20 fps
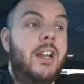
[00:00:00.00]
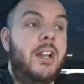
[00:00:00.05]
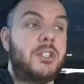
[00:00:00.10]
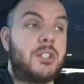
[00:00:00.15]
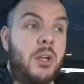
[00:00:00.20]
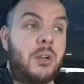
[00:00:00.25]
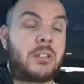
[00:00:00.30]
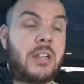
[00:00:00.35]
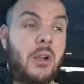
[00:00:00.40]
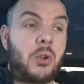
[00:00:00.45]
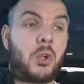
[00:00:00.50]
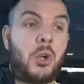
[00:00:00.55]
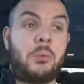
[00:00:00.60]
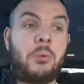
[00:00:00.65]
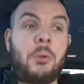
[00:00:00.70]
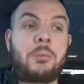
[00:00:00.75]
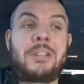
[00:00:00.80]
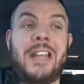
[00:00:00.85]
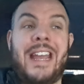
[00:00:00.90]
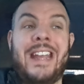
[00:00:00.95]
So I was now
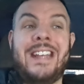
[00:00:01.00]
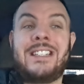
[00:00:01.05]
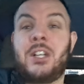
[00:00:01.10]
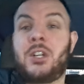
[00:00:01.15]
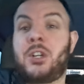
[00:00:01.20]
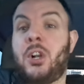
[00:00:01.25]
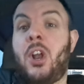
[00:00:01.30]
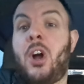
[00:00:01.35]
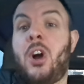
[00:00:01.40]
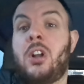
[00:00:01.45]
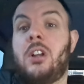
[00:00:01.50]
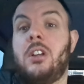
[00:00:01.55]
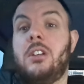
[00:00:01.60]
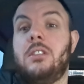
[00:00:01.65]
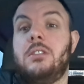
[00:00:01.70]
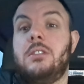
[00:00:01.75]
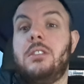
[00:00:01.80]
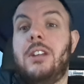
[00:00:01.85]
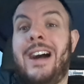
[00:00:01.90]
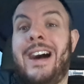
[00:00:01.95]
coming up to 8 o'clock
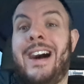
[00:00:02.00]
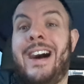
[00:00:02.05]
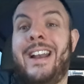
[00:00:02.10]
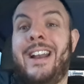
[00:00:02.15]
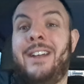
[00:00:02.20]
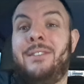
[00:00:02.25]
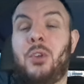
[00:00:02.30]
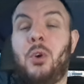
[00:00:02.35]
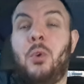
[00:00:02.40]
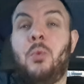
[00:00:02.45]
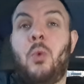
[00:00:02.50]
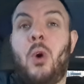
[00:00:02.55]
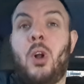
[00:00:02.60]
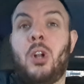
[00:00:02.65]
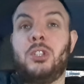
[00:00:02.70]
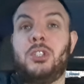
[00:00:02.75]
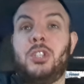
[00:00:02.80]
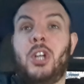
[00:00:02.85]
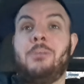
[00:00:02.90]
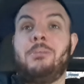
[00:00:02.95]
and I've done
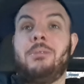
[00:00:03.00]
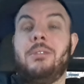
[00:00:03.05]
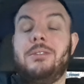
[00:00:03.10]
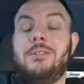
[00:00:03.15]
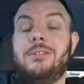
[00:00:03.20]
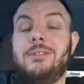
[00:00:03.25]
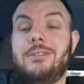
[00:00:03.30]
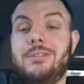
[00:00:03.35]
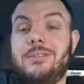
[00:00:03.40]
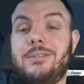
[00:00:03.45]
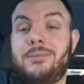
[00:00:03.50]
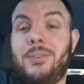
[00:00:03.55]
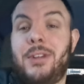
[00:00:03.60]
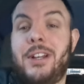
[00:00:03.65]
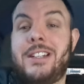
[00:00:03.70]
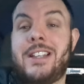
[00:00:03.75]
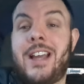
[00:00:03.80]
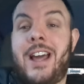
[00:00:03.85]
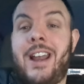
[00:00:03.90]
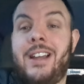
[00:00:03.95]
one job for
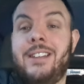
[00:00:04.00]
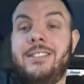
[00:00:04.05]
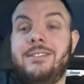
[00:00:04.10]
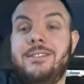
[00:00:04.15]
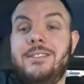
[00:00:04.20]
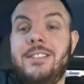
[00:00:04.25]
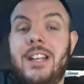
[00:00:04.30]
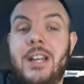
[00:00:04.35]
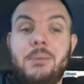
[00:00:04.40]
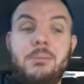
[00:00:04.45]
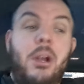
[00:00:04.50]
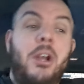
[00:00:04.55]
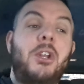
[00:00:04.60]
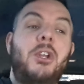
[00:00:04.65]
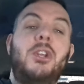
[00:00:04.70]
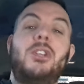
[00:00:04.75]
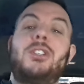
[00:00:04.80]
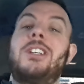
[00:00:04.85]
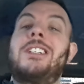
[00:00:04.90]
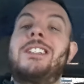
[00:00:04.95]
the tenner. Probably
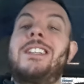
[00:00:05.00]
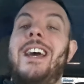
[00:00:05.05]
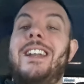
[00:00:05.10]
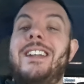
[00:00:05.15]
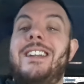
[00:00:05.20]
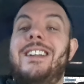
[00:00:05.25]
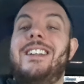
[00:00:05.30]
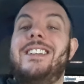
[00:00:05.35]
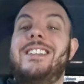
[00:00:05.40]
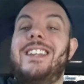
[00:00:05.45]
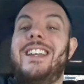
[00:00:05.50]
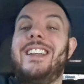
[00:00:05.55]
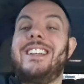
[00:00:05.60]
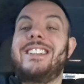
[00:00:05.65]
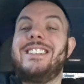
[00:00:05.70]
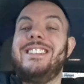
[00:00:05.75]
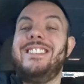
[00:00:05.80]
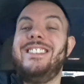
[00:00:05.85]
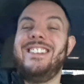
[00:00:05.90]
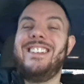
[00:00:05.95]
used the tenner in
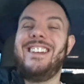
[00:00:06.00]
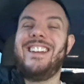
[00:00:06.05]
diesel.